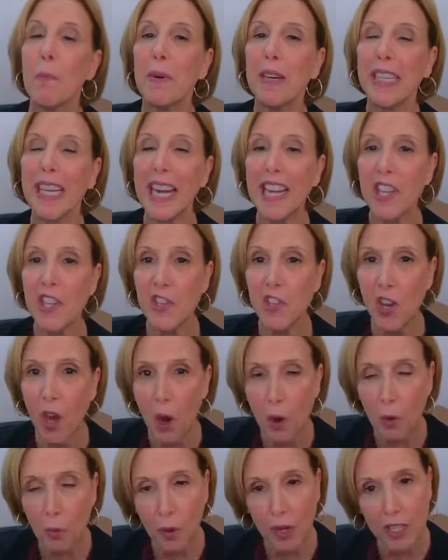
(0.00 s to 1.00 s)
but I
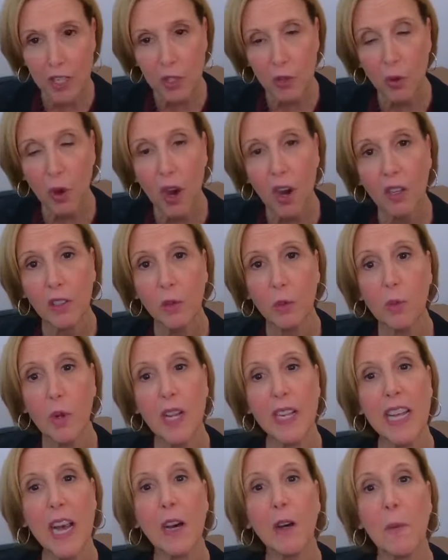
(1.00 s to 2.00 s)
don't want you all to
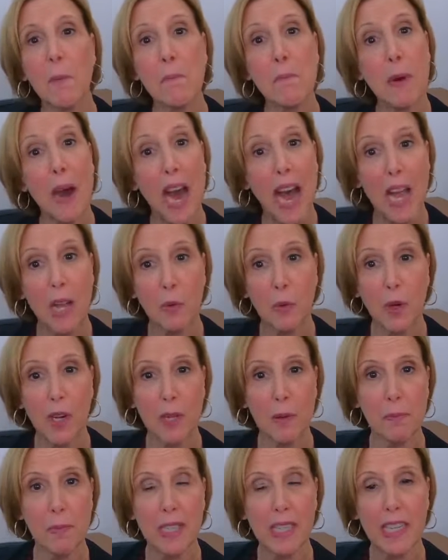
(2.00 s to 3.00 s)
run out and buy
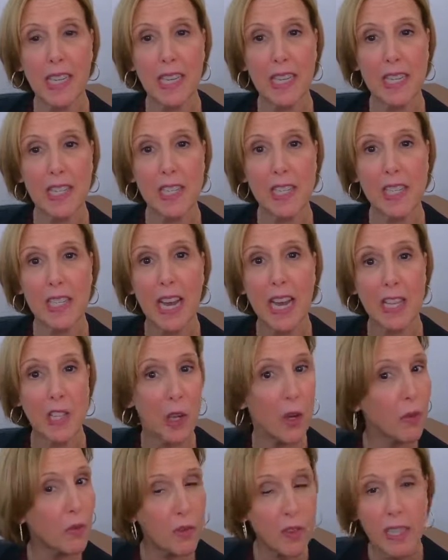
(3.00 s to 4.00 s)
one because I
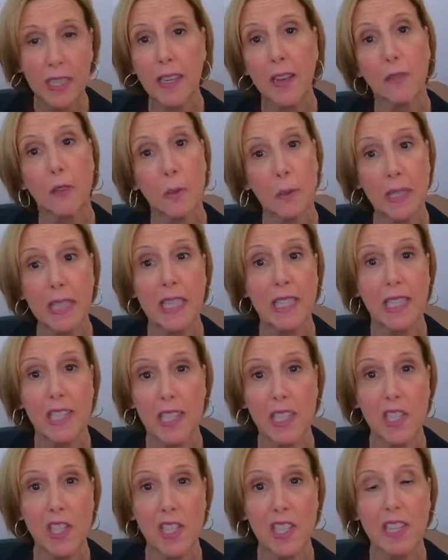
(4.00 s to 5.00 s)
don't think everybody
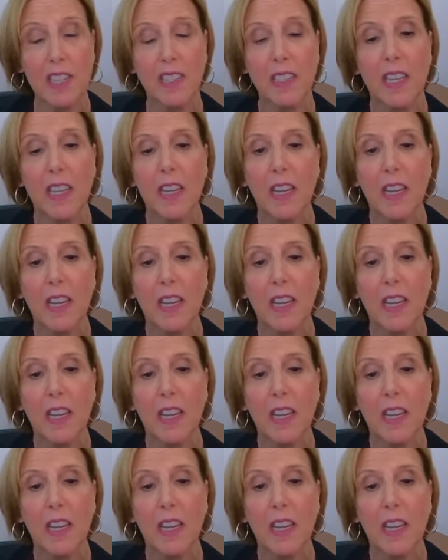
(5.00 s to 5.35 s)
needs it.